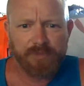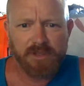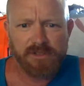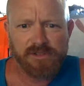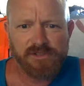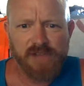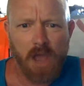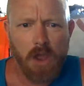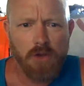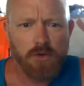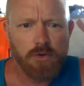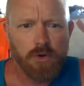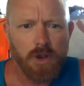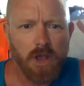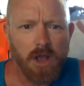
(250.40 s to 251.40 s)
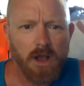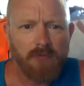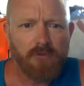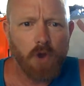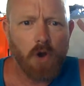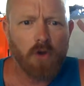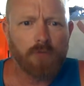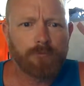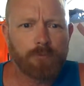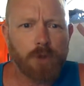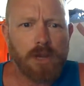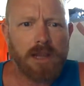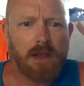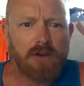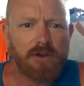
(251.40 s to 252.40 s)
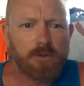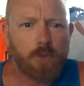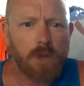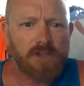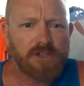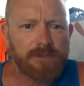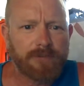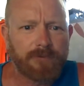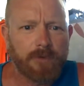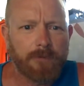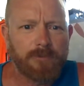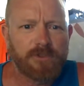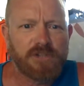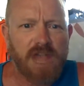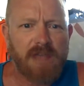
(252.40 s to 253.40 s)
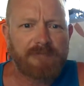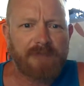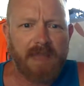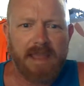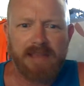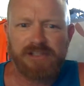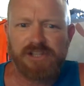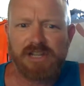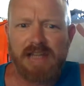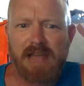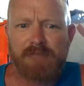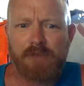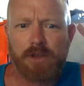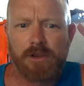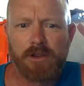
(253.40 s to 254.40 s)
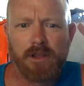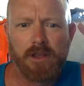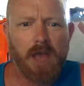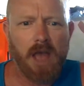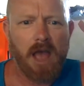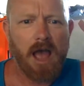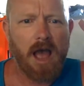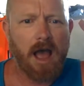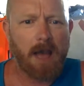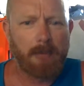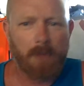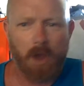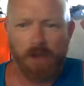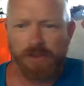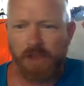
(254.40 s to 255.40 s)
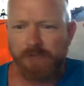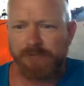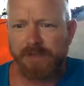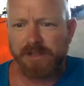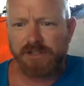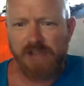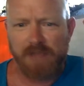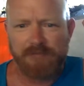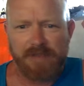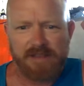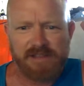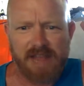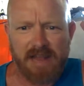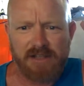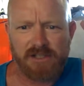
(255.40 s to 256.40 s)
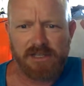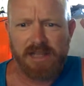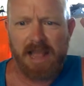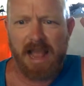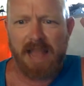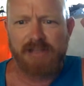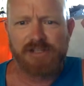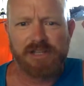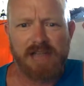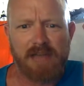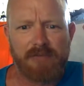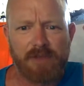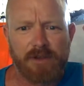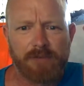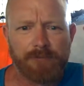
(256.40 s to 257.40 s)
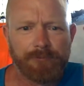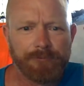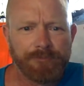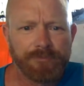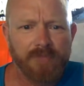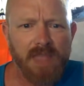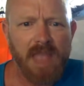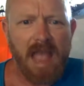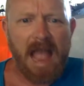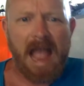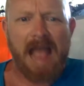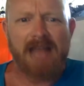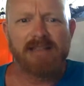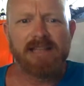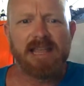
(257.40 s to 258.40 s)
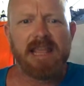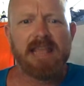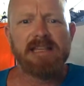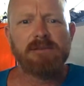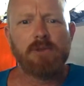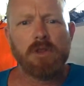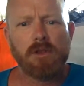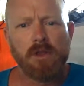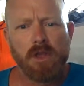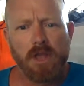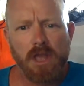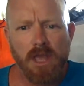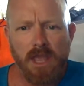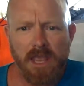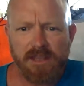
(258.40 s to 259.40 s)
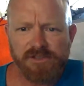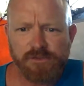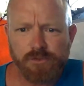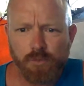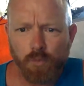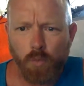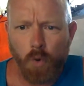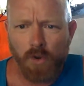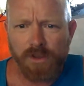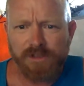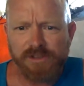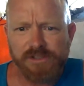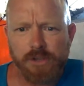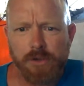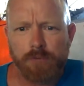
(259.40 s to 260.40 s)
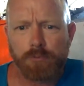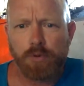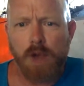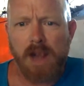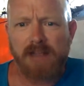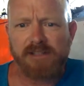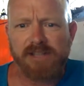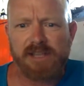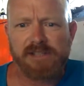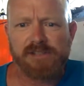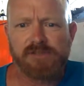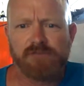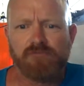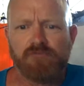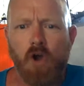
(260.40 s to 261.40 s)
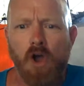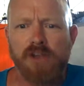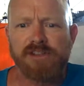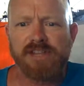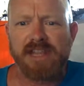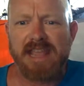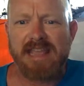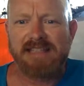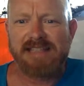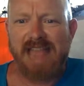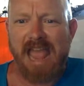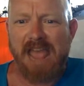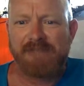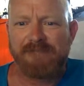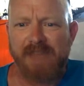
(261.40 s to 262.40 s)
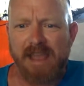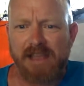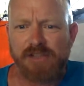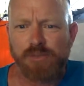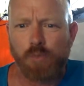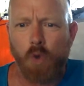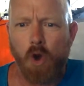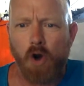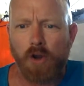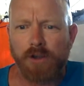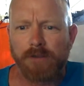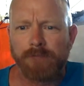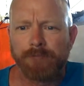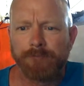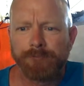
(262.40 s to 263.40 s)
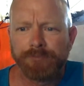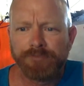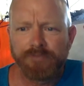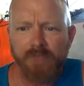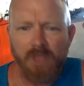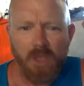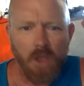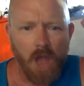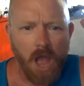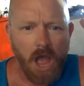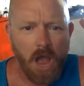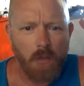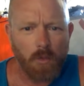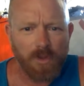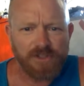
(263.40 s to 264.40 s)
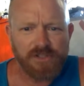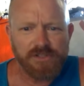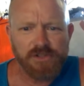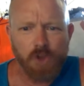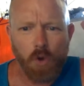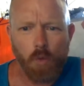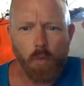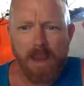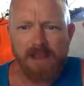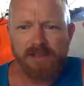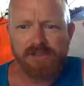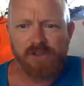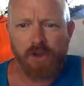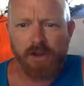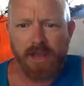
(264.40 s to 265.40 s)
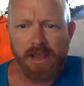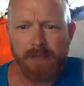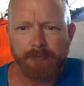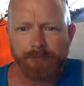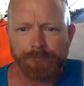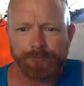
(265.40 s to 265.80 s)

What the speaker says: So I've got a preloaded question from Jeff, age 11. I don't think Jeff is actually age 11. And he is wanting to practice writing his FX1, which has got wings on it.